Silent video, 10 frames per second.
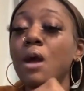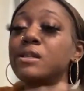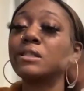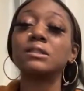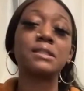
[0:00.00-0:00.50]

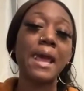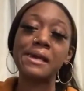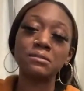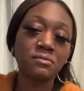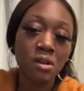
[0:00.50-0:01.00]
Other than that,
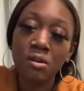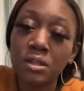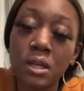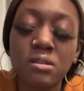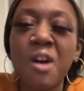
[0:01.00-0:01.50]
I don't even know no other Leos.